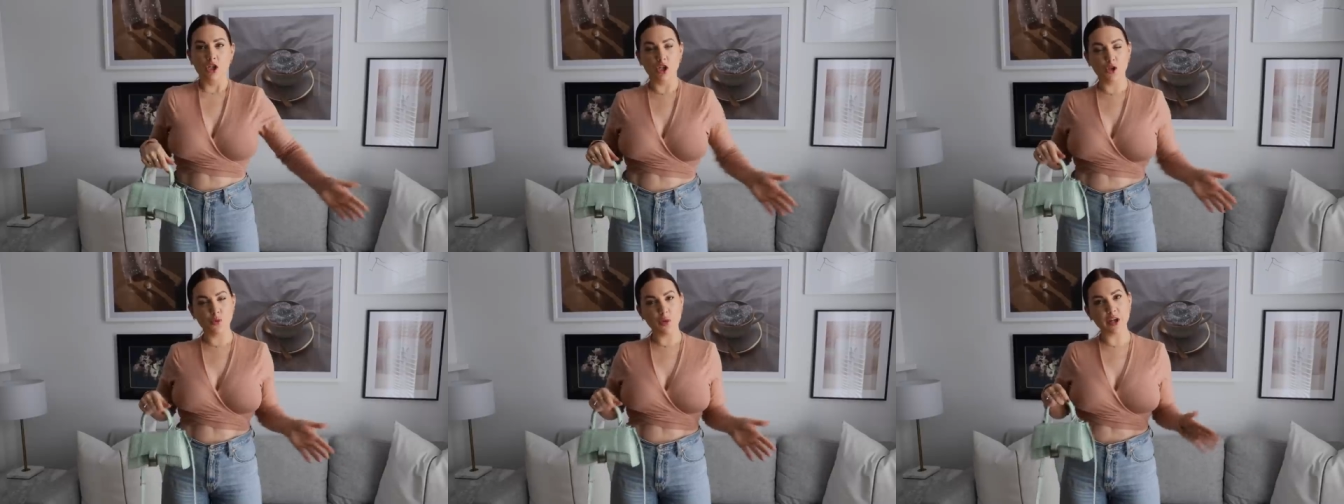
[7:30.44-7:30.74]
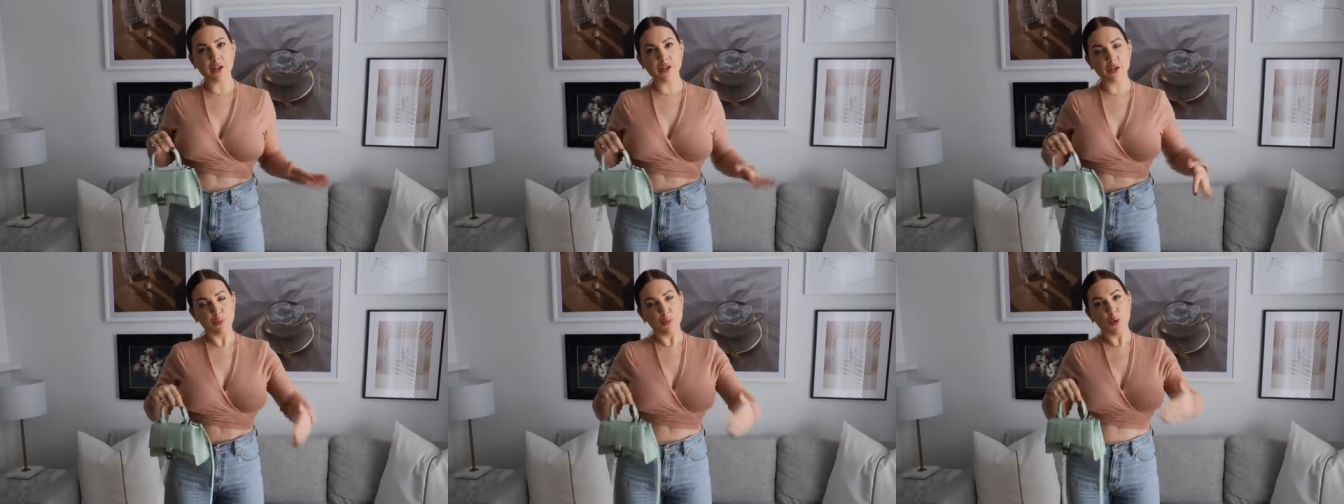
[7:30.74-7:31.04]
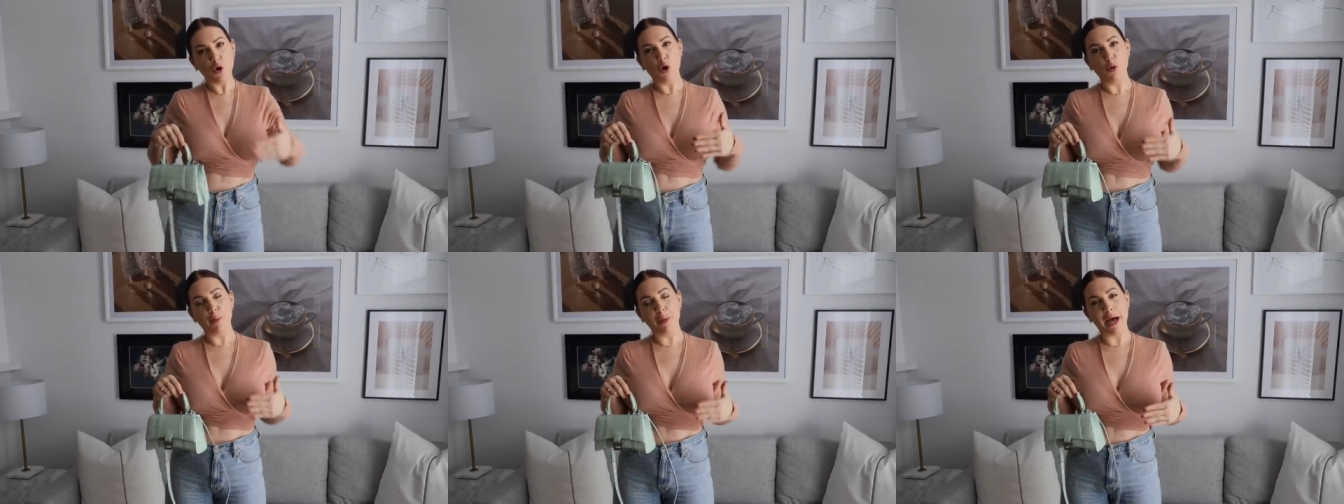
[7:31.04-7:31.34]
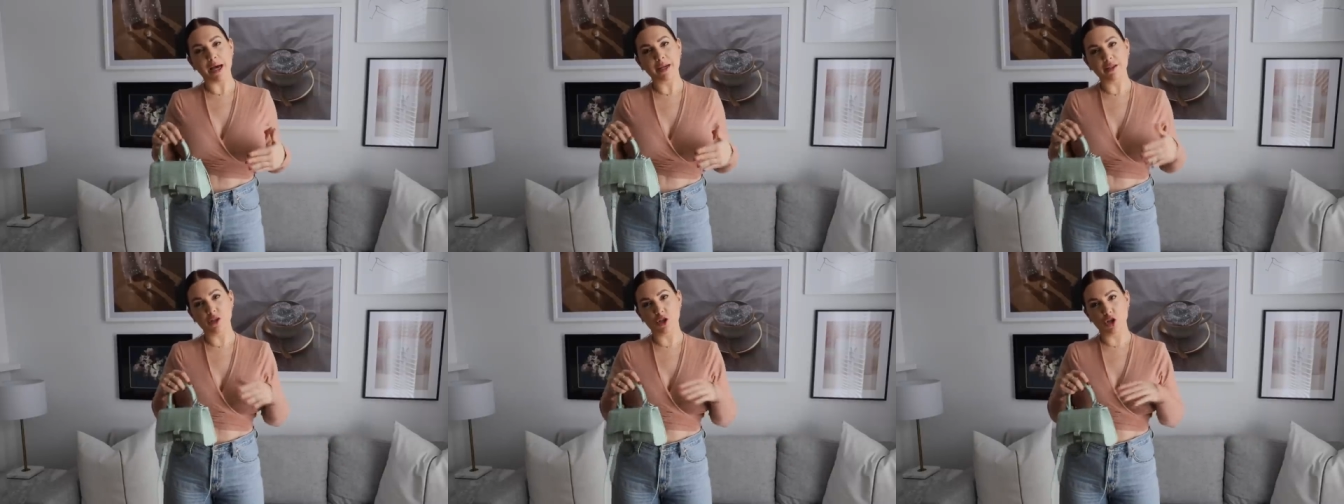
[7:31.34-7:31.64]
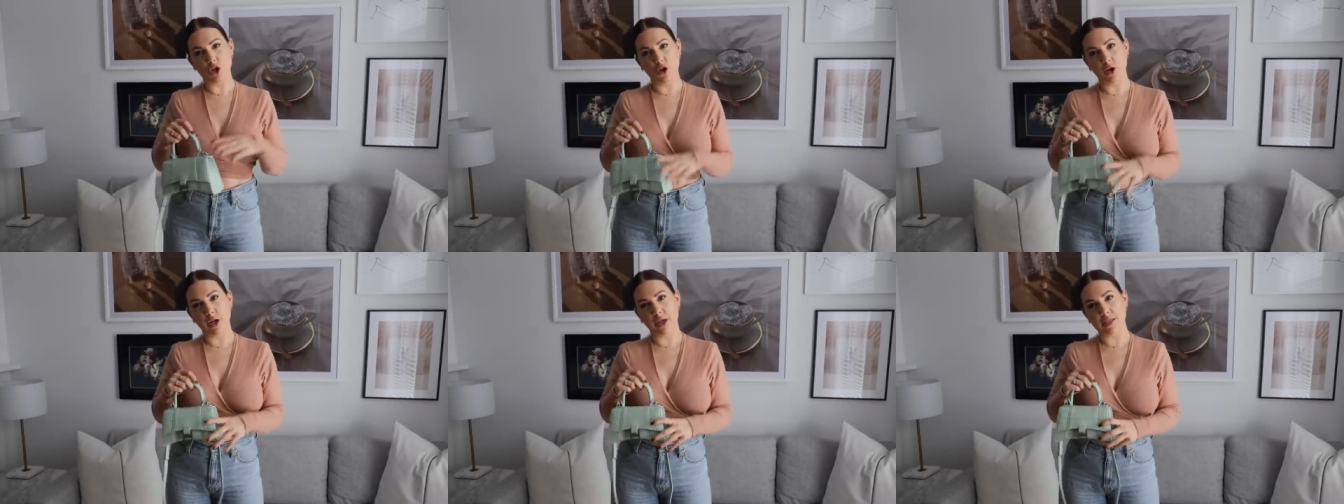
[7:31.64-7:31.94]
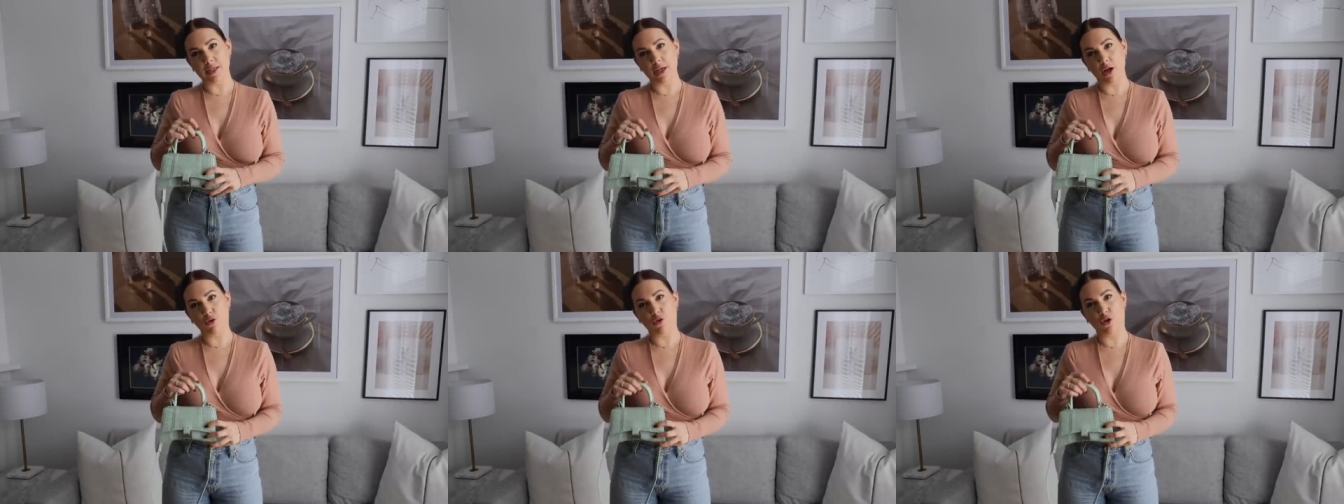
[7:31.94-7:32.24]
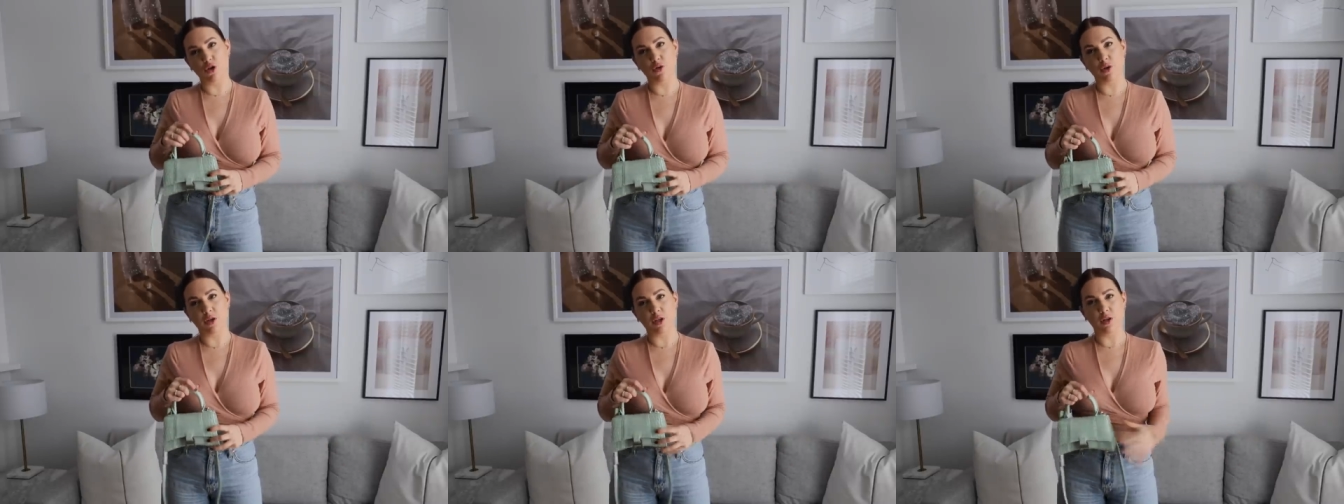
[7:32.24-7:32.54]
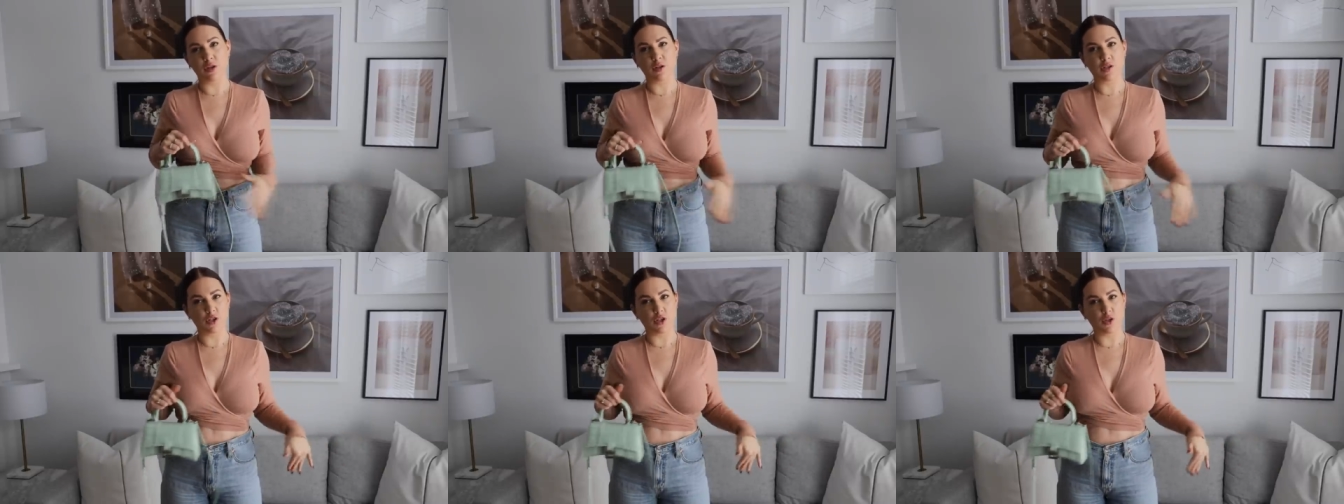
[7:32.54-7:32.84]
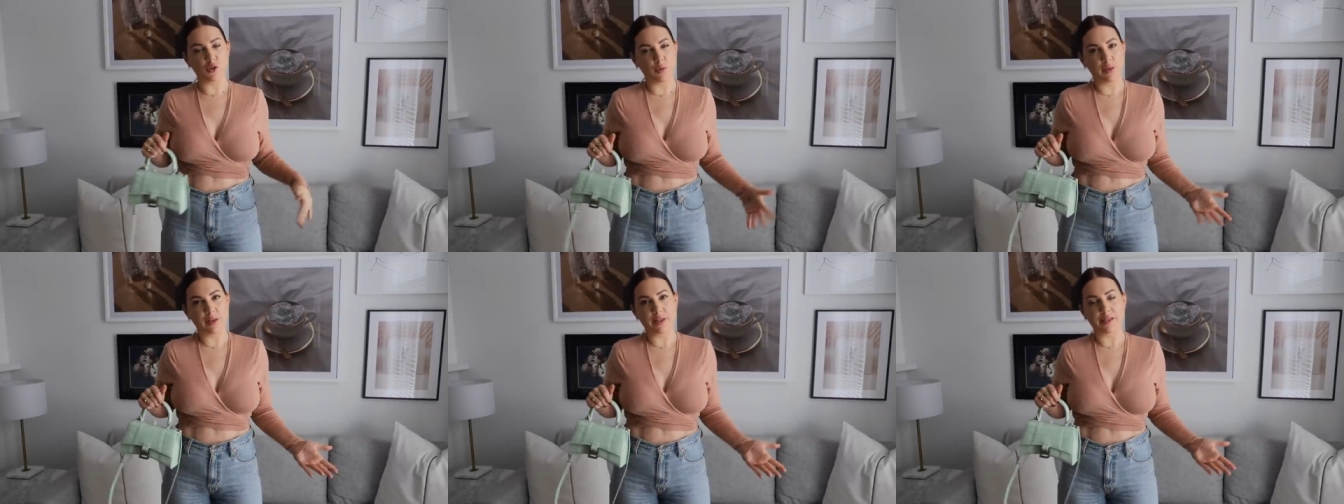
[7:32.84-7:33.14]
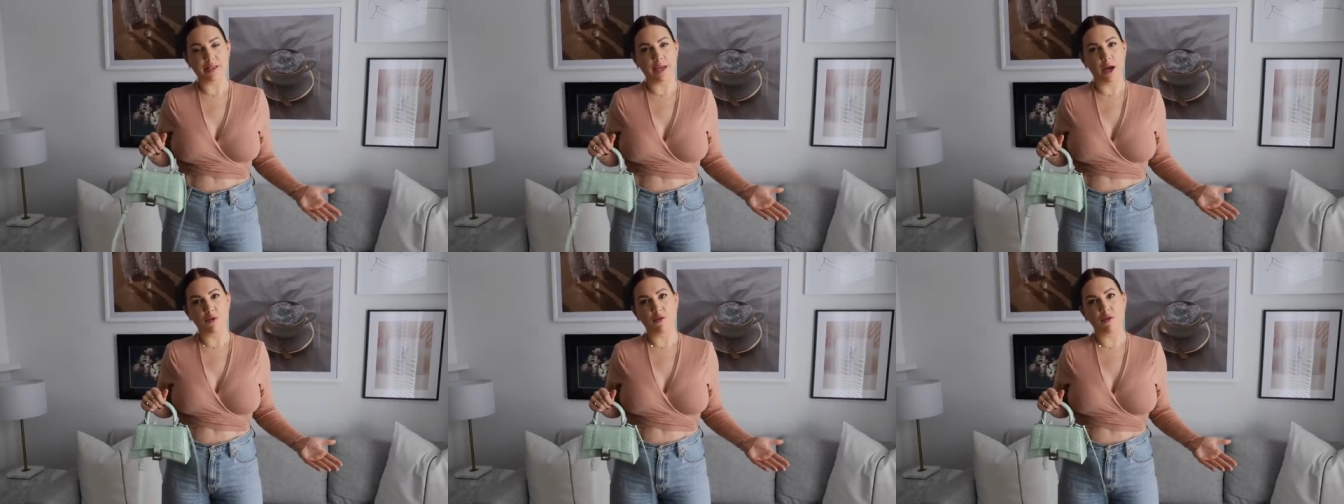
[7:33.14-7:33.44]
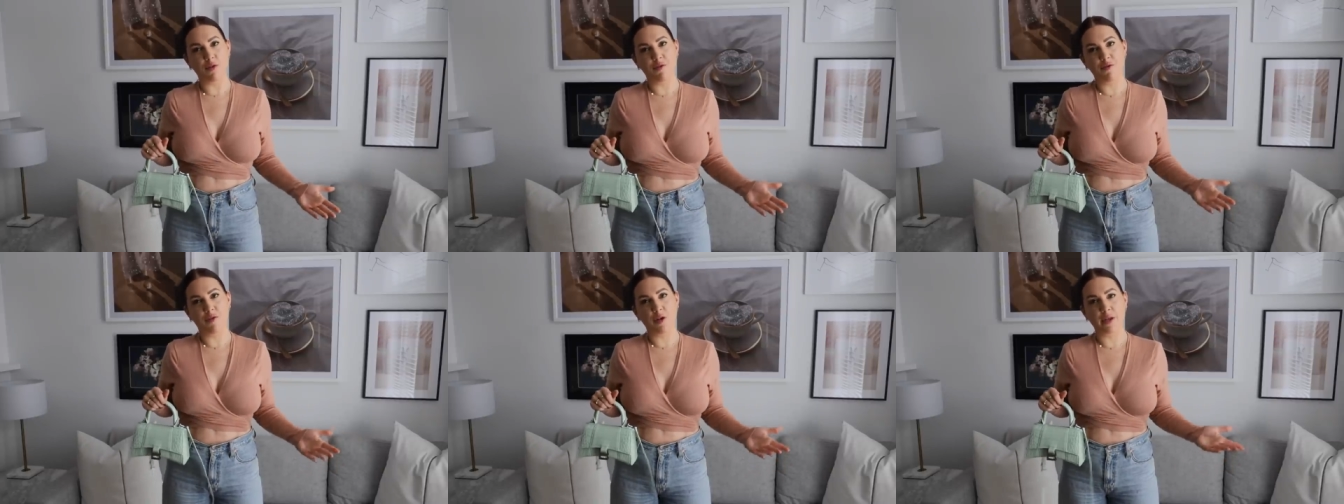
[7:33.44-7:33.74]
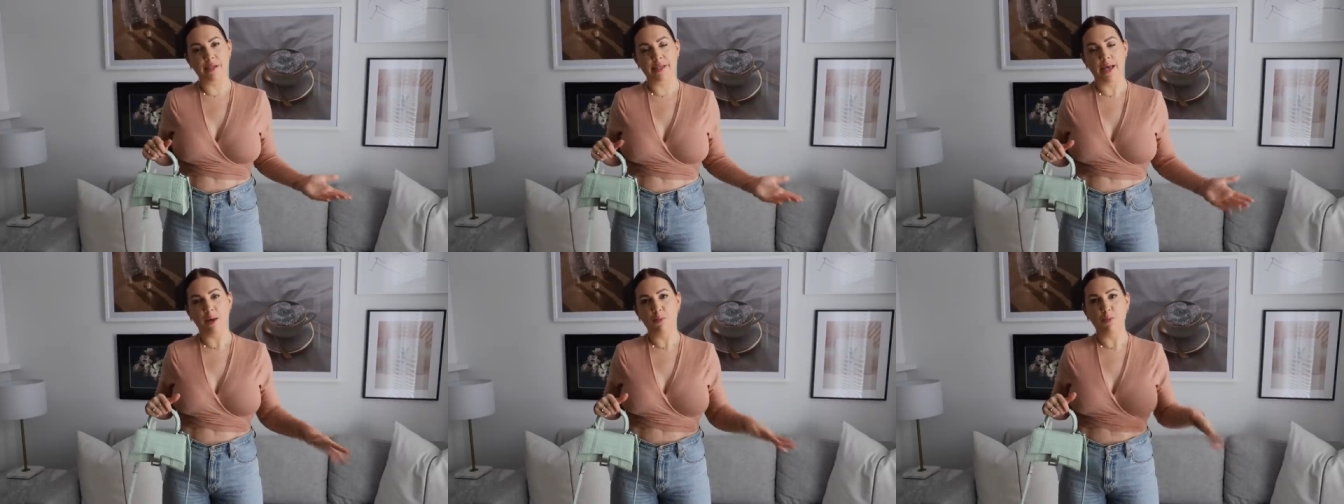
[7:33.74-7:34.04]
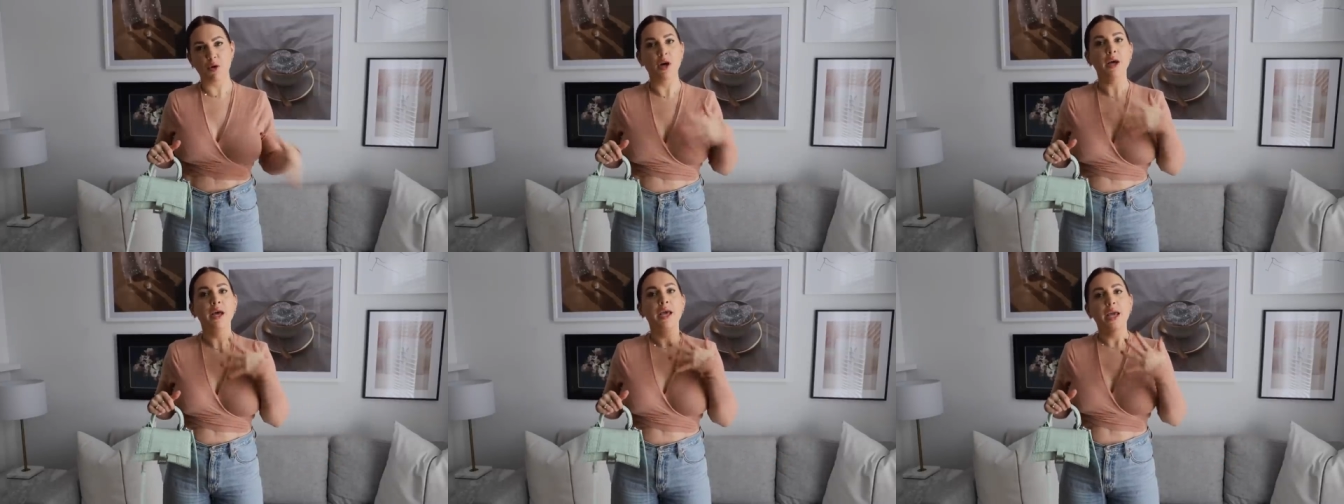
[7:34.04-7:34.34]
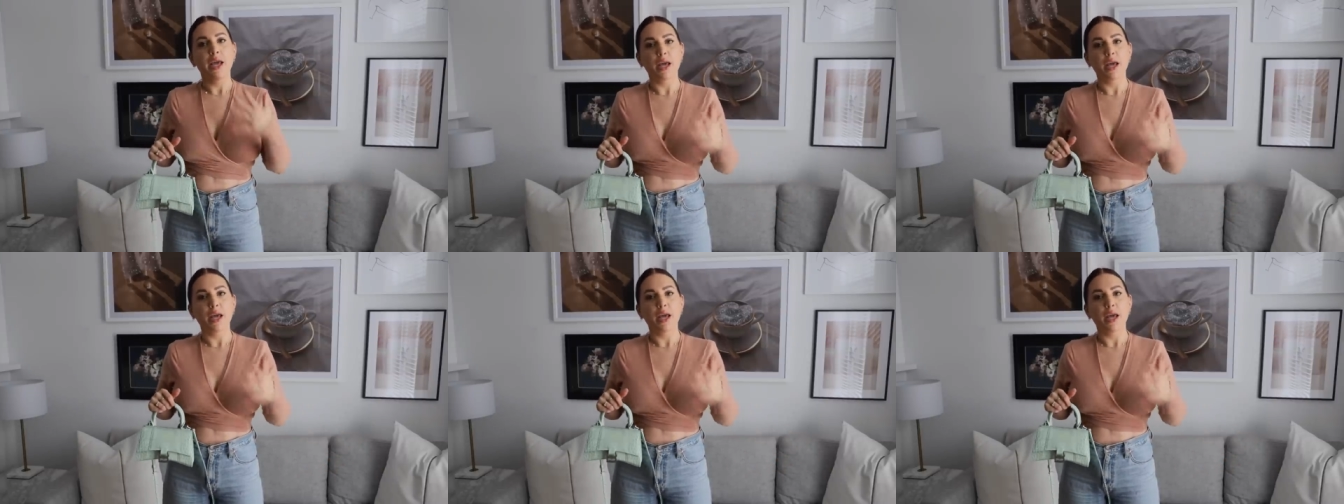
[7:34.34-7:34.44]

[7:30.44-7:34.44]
Just wanted to pull back to show you guys how cute it looks just with this outfit, for example.